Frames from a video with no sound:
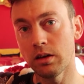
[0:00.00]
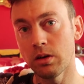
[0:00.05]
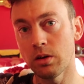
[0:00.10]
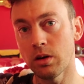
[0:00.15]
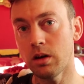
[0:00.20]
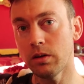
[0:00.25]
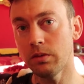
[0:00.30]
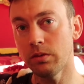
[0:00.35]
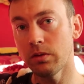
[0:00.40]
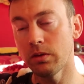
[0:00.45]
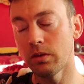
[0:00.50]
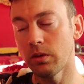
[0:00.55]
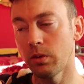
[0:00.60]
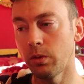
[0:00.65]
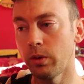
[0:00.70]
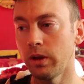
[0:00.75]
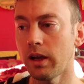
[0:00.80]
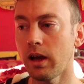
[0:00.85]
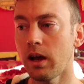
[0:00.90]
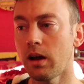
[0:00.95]
graph,
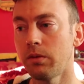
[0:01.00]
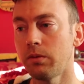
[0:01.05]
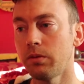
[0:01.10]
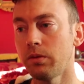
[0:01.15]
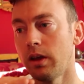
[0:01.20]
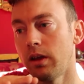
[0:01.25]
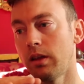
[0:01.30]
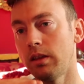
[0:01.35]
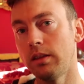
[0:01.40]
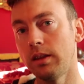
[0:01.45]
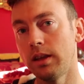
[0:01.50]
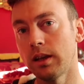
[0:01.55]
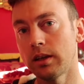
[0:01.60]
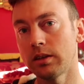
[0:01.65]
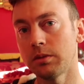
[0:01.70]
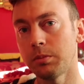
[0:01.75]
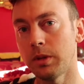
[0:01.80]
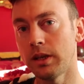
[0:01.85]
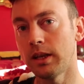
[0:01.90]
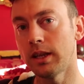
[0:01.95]
we have the
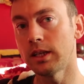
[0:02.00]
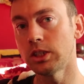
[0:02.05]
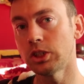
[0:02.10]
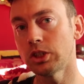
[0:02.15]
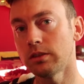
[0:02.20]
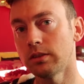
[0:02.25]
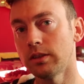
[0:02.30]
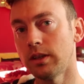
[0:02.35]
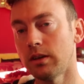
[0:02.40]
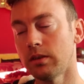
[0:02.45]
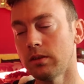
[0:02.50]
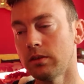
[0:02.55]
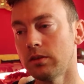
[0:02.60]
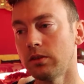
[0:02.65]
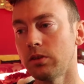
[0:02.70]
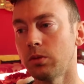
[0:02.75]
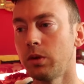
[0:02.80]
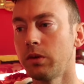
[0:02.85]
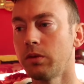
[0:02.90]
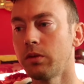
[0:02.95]
exponential now,
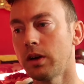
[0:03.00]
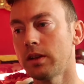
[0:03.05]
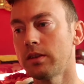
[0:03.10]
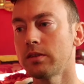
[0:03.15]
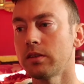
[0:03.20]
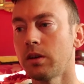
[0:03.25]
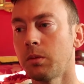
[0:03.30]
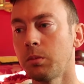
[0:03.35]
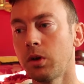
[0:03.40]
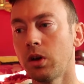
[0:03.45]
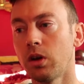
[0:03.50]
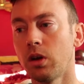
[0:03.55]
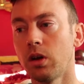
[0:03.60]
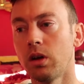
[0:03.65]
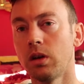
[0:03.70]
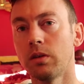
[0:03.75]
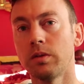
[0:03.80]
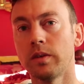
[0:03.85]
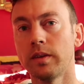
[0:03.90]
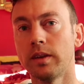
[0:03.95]
so we've got some
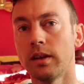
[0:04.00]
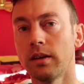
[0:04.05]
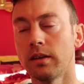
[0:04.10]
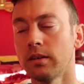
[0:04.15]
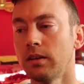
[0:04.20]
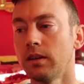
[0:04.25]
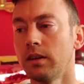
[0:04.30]
curve in there.